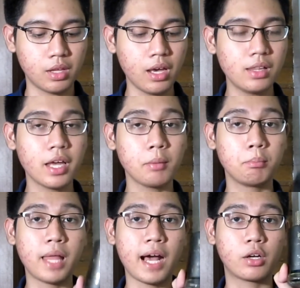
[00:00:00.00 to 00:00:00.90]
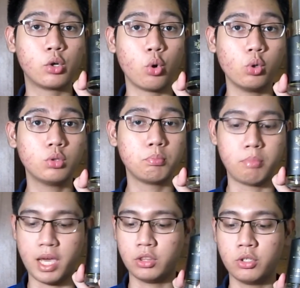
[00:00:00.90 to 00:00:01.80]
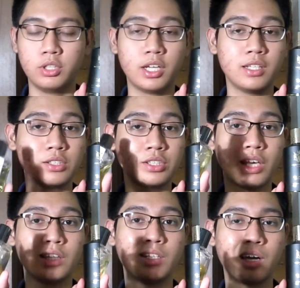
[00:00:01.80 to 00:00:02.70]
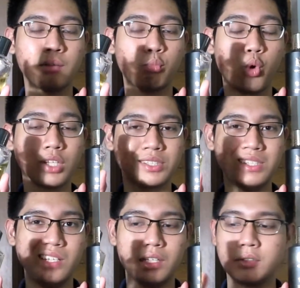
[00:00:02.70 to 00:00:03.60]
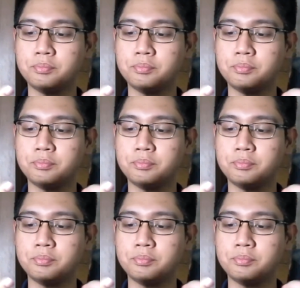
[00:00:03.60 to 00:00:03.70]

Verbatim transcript: I like Black Gold better than Cedrat Boise